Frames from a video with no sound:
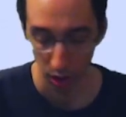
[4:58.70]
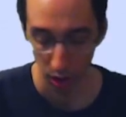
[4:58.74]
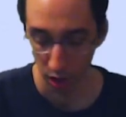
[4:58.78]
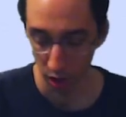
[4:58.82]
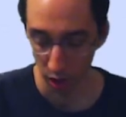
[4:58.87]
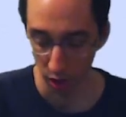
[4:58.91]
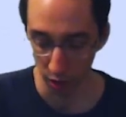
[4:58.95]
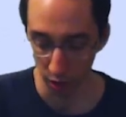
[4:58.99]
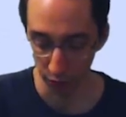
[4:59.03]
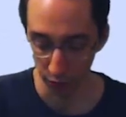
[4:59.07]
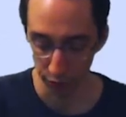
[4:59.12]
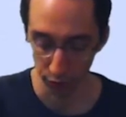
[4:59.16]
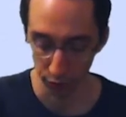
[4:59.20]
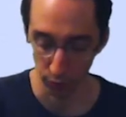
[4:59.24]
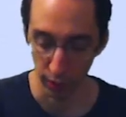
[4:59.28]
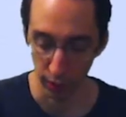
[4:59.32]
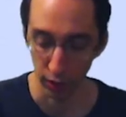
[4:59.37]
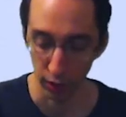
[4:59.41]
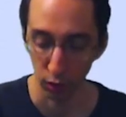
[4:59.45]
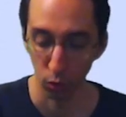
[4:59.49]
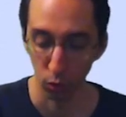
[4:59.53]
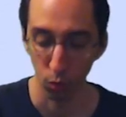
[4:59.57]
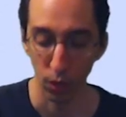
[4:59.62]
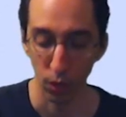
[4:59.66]
a
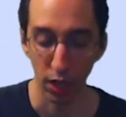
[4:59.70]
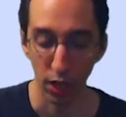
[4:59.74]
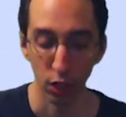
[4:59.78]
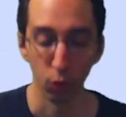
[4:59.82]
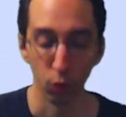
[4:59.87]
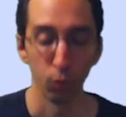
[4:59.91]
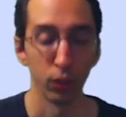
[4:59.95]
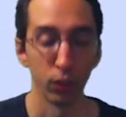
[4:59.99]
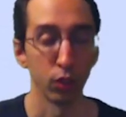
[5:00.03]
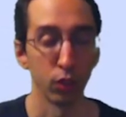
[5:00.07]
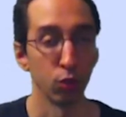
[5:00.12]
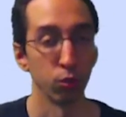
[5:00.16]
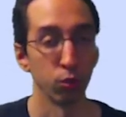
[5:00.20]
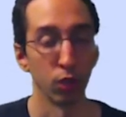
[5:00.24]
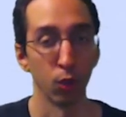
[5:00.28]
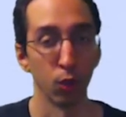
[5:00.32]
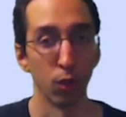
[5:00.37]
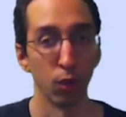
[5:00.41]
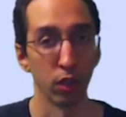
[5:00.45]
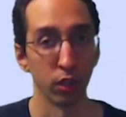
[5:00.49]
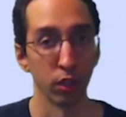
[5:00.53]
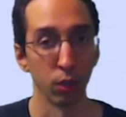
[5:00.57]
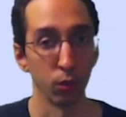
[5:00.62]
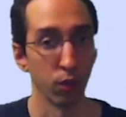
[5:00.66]
threat while we grow
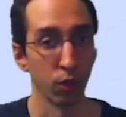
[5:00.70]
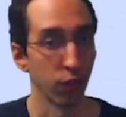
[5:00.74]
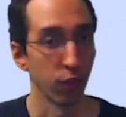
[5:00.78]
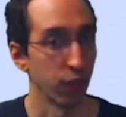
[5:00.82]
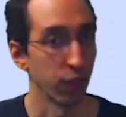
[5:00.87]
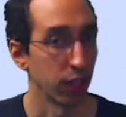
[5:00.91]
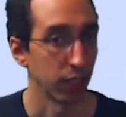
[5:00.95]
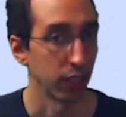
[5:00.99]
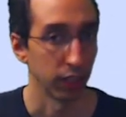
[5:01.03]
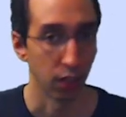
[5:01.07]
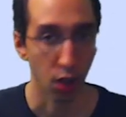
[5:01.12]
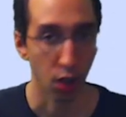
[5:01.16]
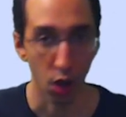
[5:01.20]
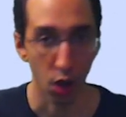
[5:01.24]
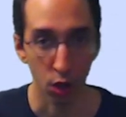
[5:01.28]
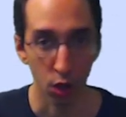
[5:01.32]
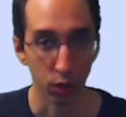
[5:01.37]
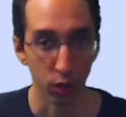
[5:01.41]
our own thing. All of